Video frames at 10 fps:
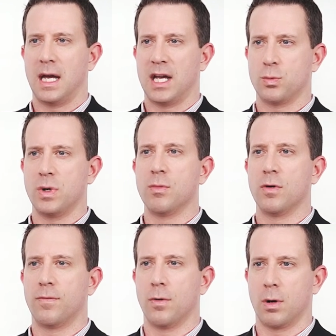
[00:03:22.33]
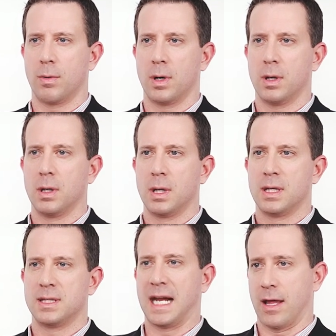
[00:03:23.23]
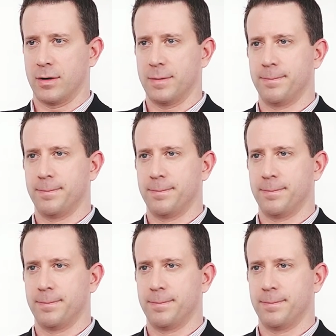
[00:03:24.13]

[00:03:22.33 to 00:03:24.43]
as we move forward together.